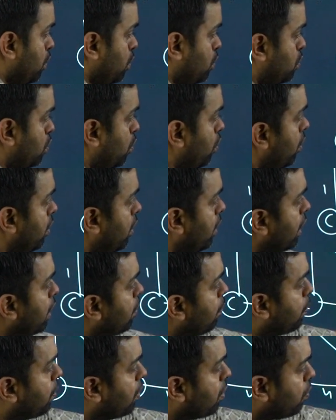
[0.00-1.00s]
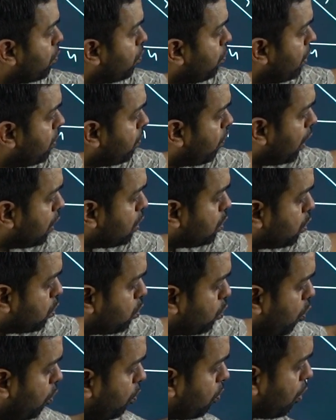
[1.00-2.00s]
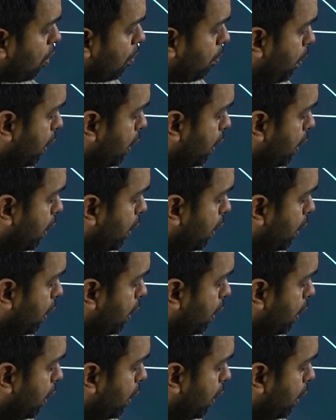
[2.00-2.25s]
So if we want to go from